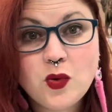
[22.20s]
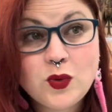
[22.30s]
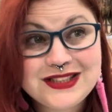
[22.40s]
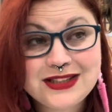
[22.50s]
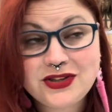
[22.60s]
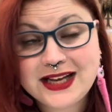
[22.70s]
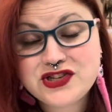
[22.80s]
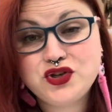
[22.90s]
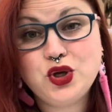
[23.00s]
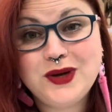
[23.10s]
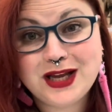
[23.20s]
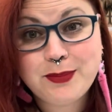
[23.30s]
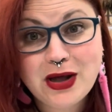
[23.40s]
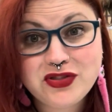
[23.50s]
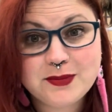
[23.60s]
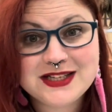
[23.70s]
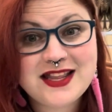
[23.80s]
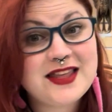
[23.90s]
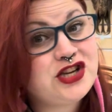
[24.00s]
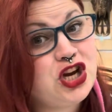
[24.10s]
What's a little extra unique about them is that
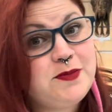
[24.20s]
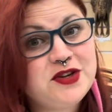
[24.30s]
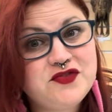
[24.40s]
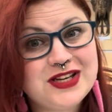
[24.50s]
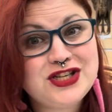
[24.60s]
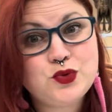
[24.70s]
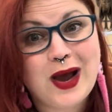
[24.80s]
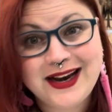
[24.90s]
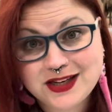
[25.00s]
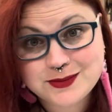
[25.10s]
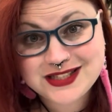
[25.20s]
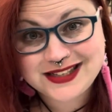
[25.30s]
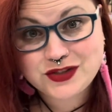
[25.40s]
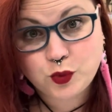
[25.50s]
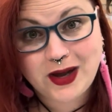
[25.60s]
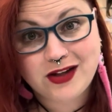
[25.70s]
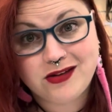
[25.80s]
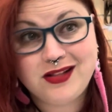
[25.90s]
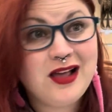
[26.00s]
they shapeshift into items as well.